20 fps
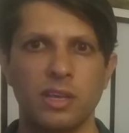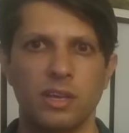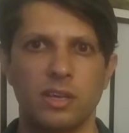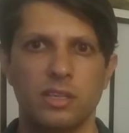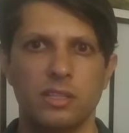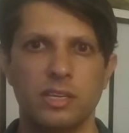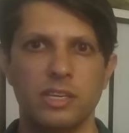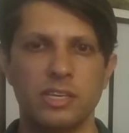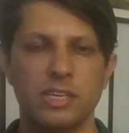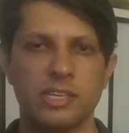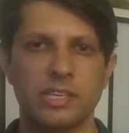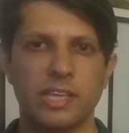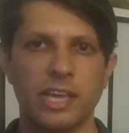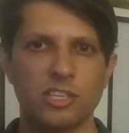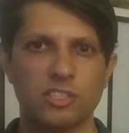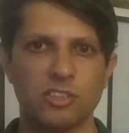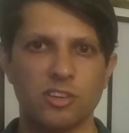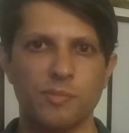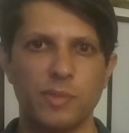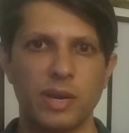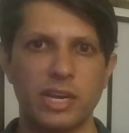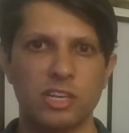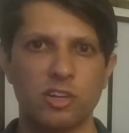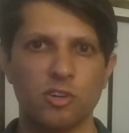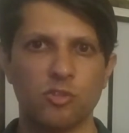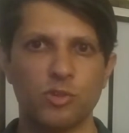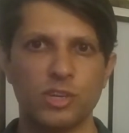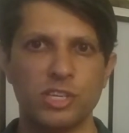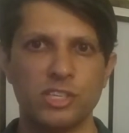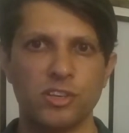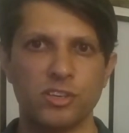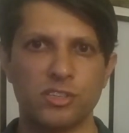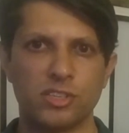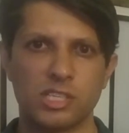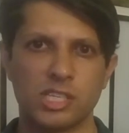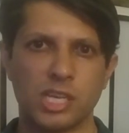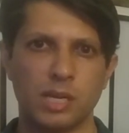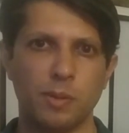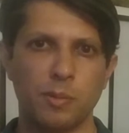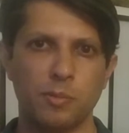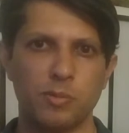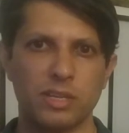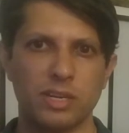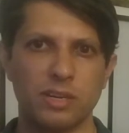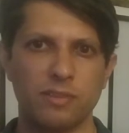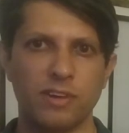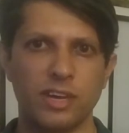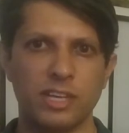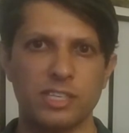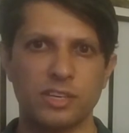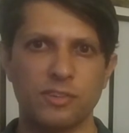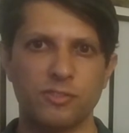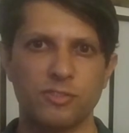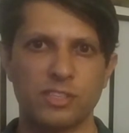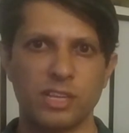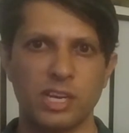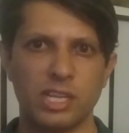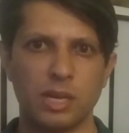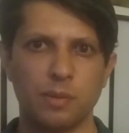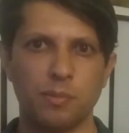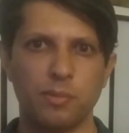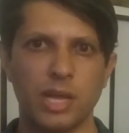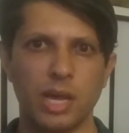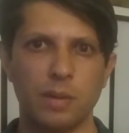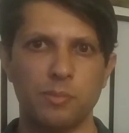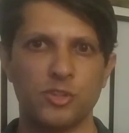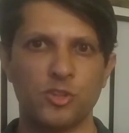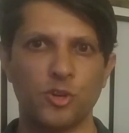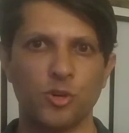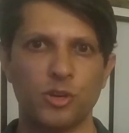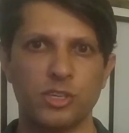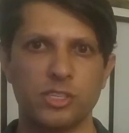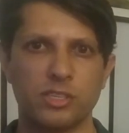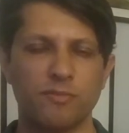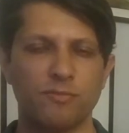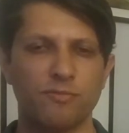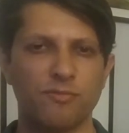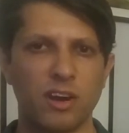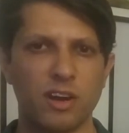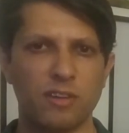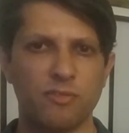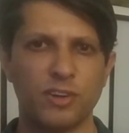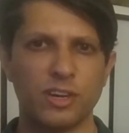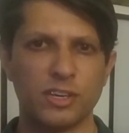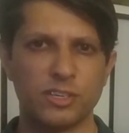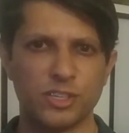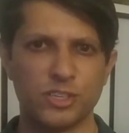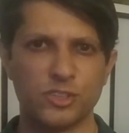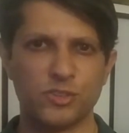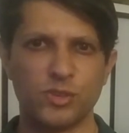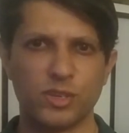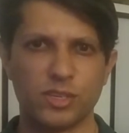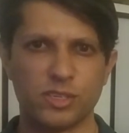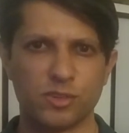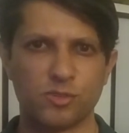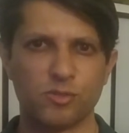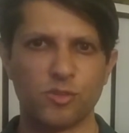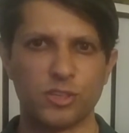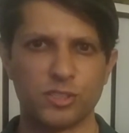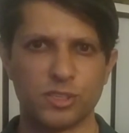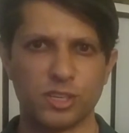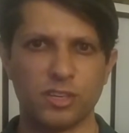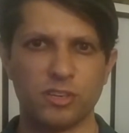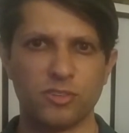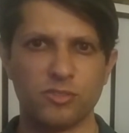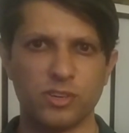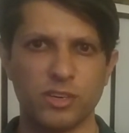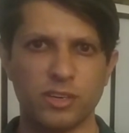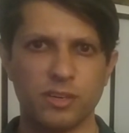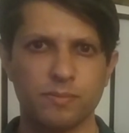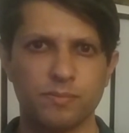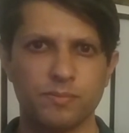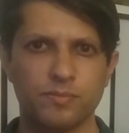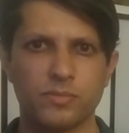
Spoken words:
The Indian Council of Medical Research has come up with an advisory for setting up laboratories in far-flung districts across the country.